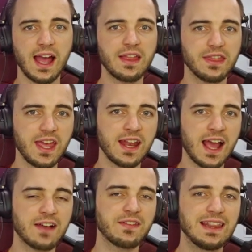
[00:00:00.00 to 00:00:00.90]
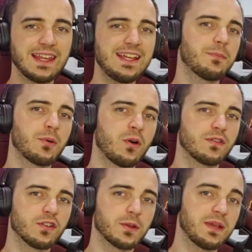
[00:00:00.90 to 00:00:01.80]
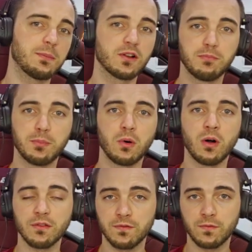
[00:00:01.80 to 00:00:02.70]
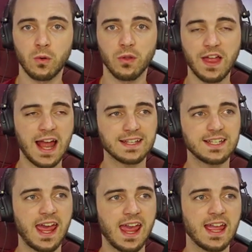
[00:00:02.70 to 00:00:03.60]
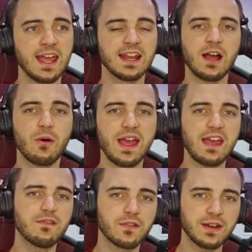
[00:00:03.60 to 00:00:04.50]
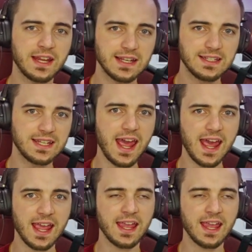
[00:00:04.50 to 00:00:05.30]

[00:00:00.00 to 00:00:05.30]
and then have a leaderboard for the people who've bought for that day. Now, every day,